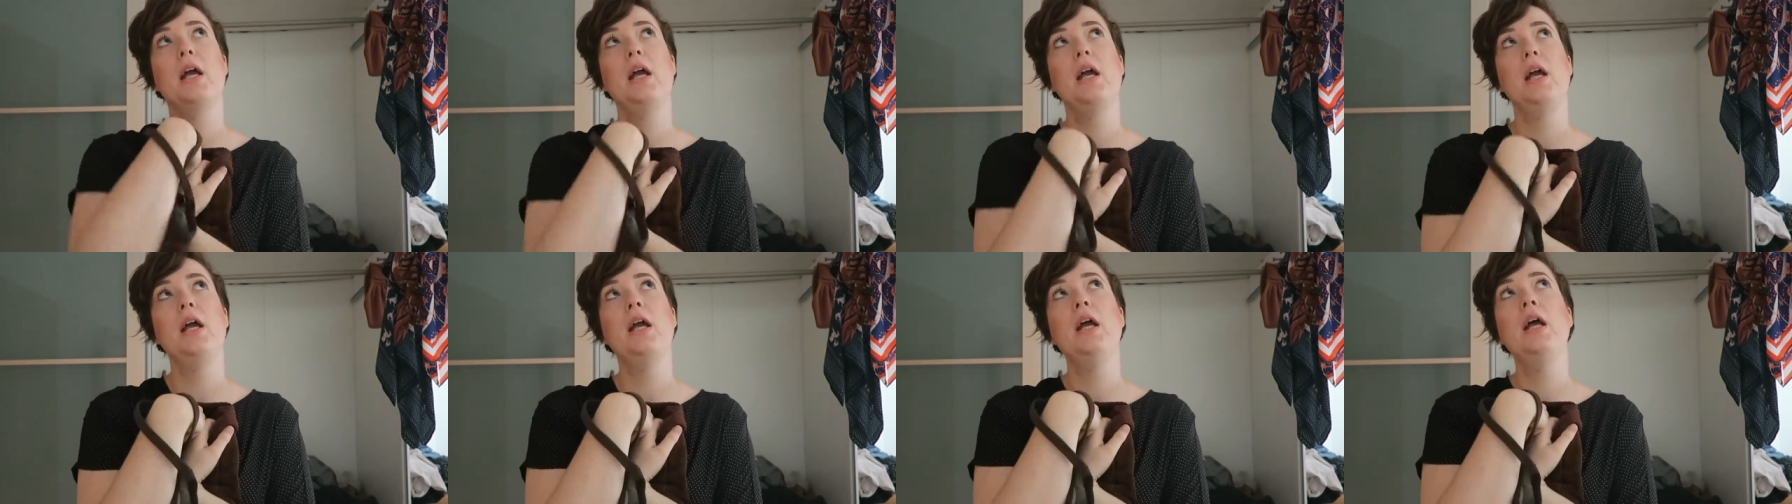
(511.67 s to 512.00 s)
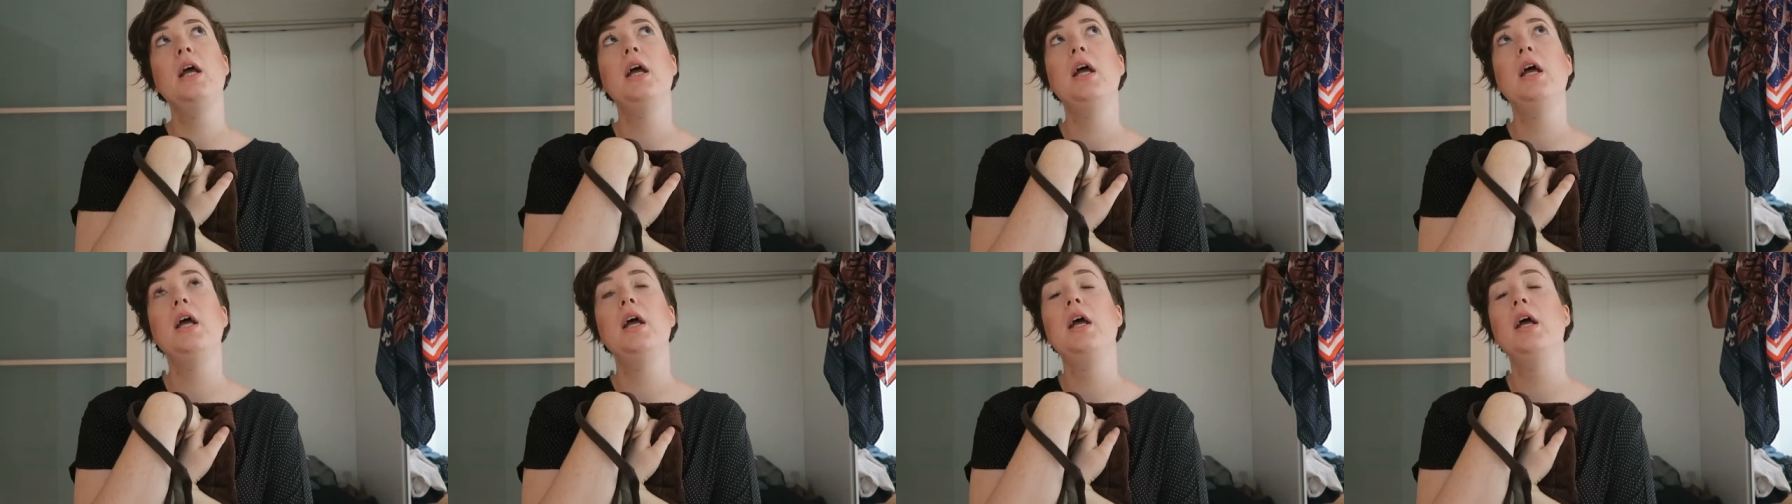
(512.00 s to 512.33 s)

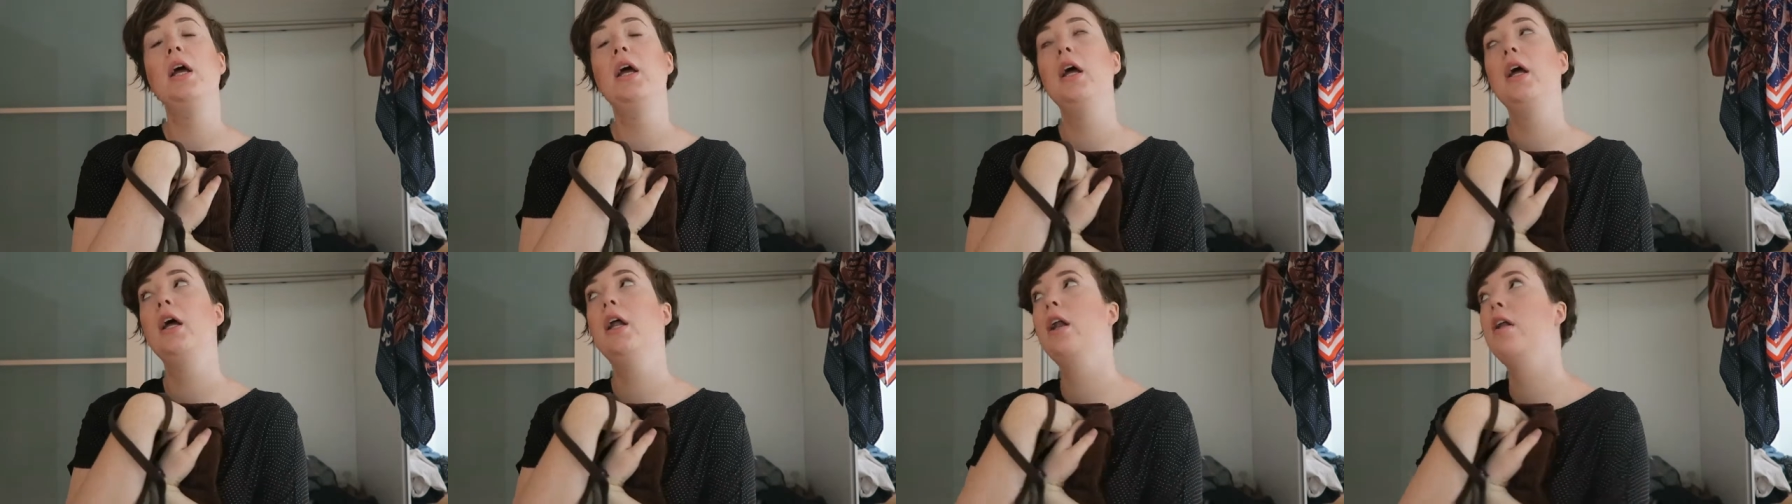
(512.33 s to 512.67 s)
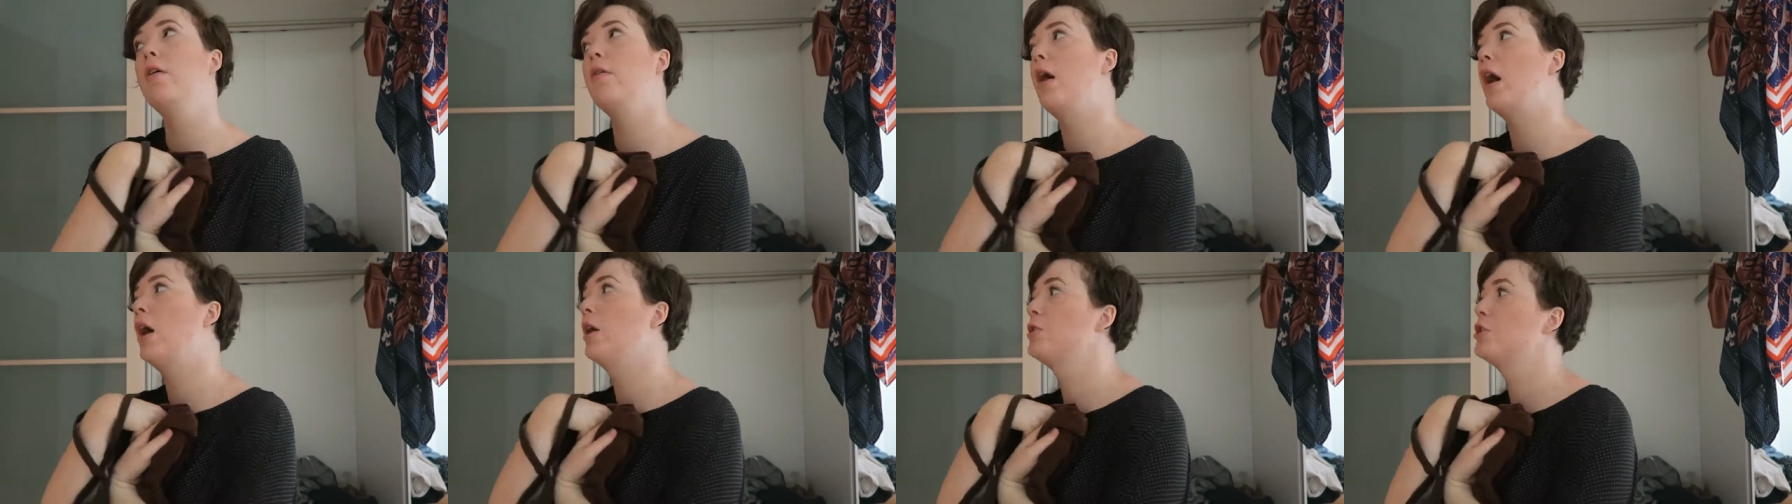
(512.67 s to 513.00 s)
In
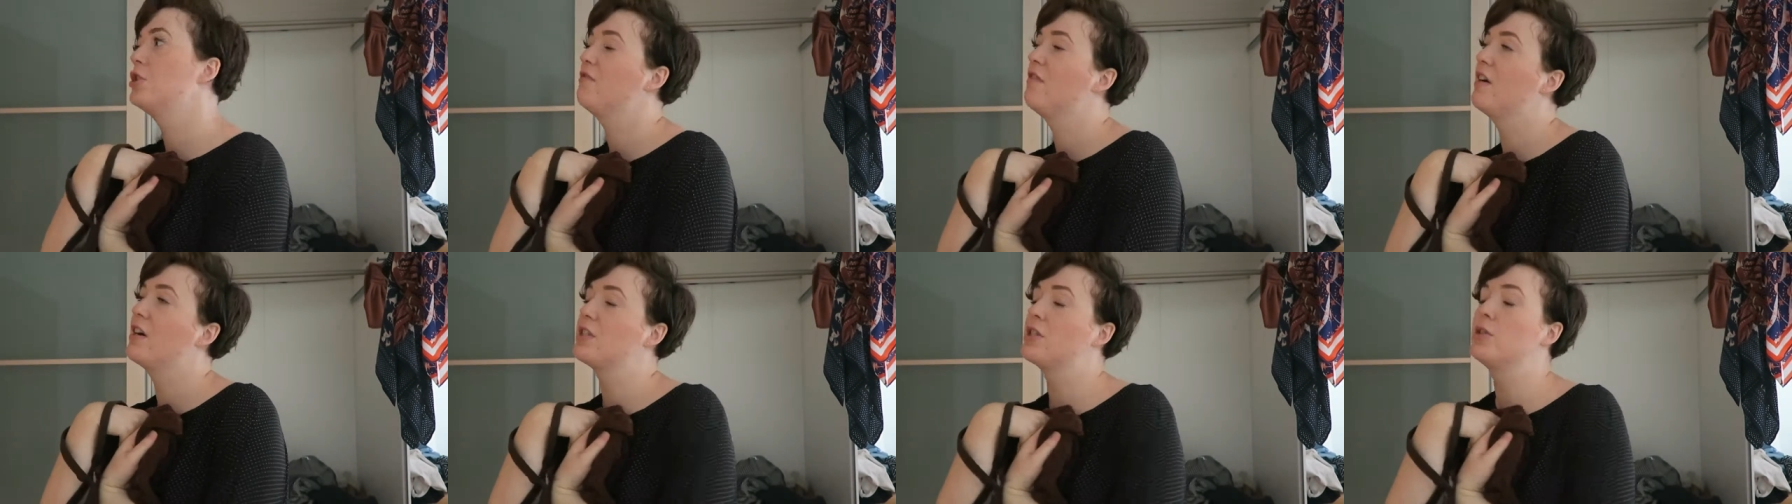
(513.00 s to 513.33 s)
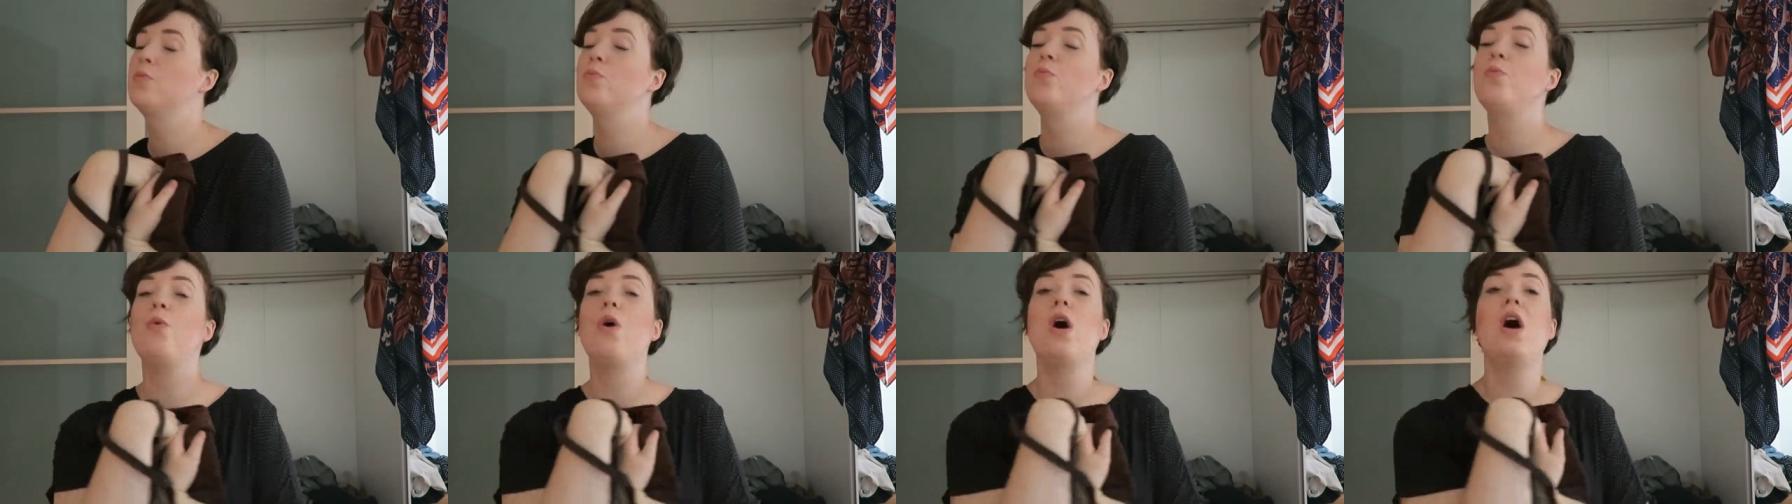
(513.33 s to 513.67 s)
around
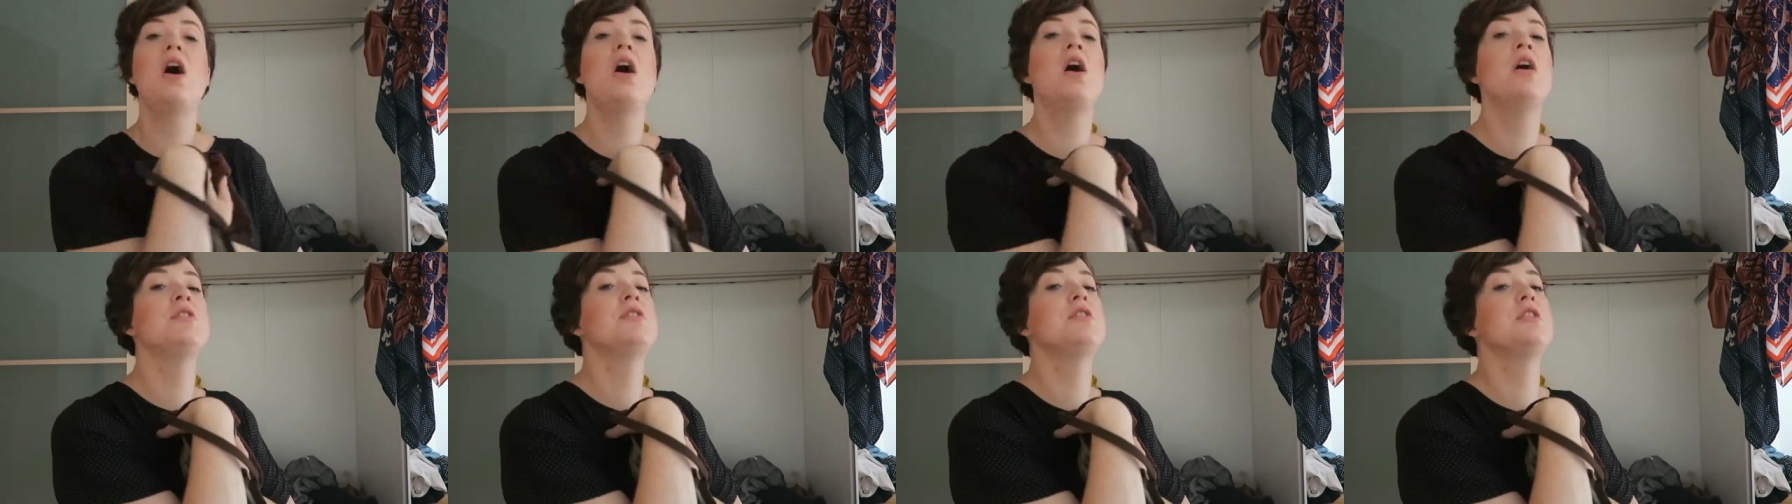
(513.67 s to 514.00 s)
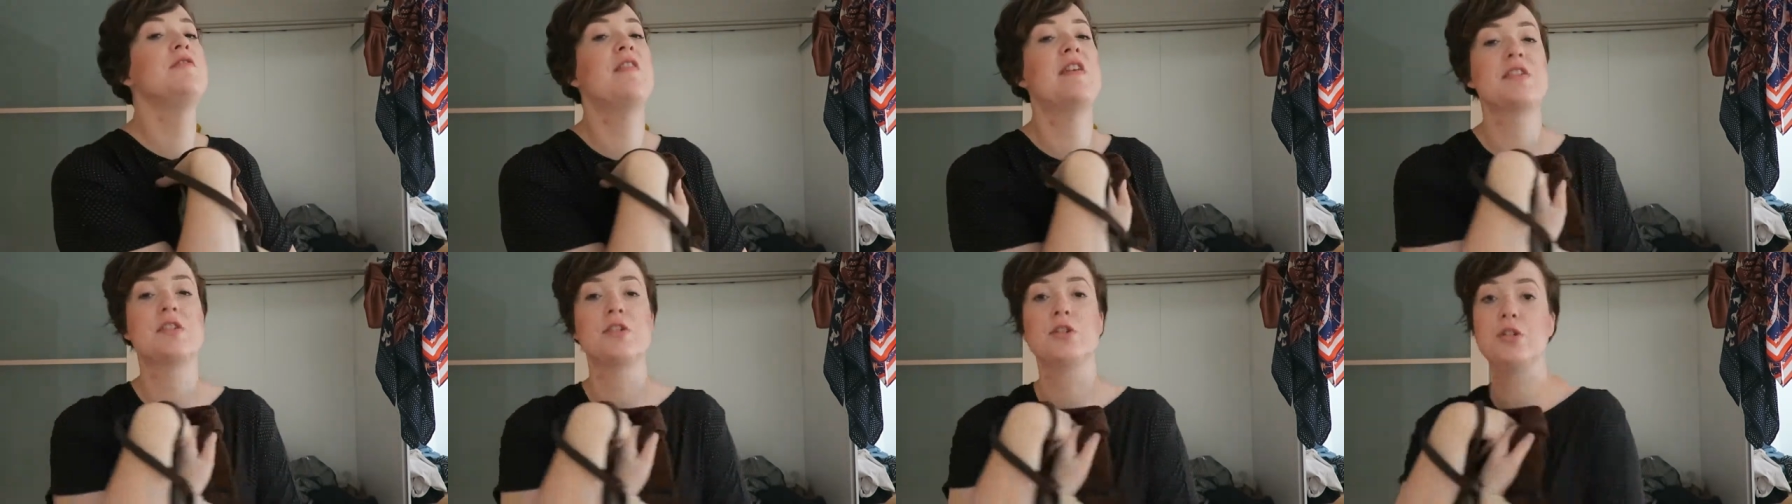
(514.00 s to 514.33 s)
2001,
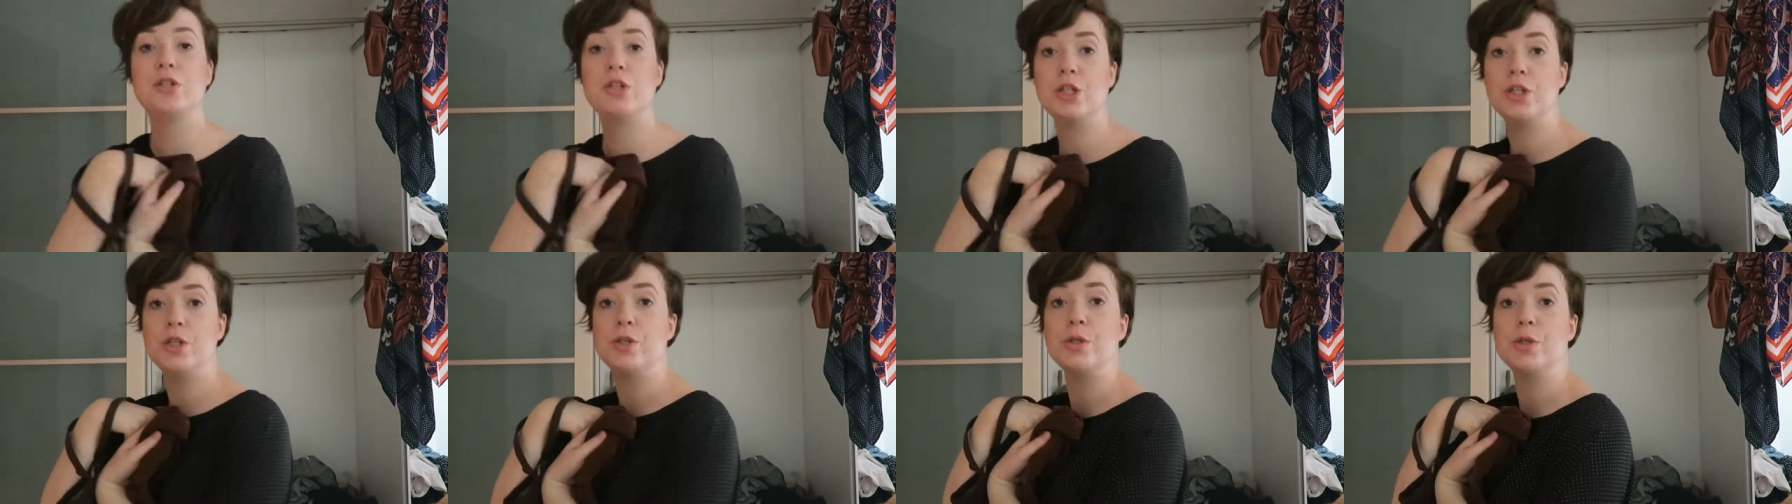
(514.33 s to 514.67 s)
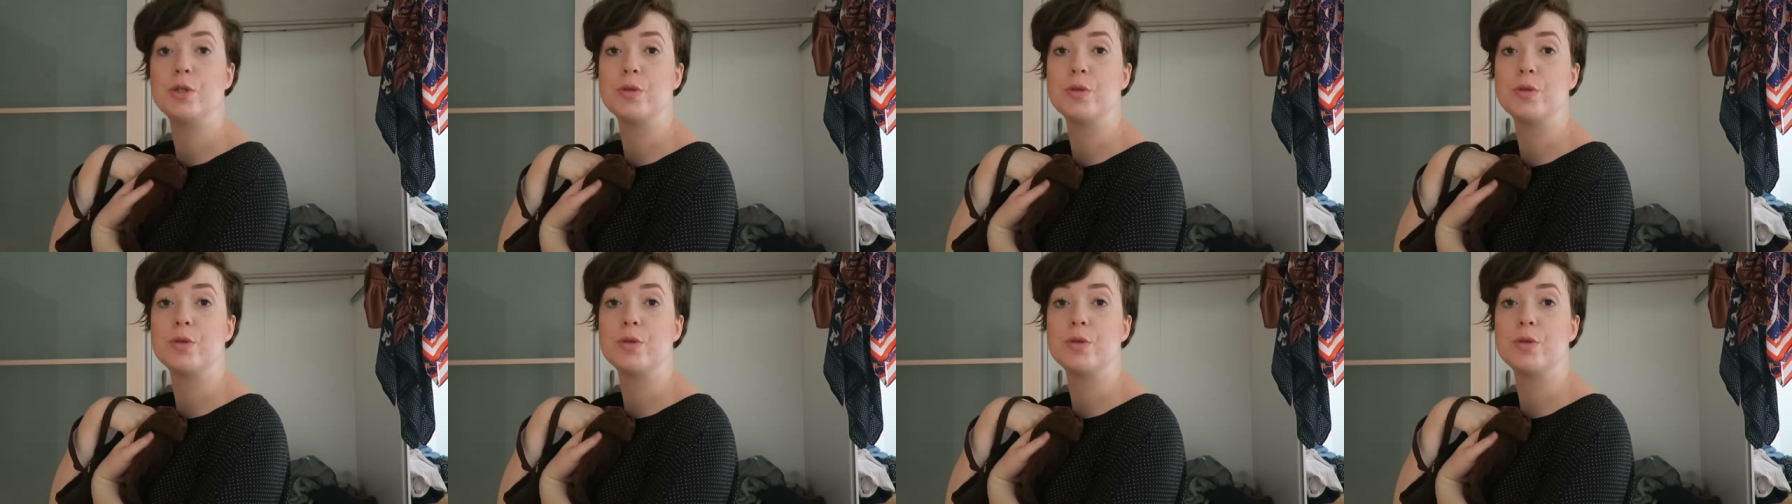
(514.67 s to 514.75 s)
2002,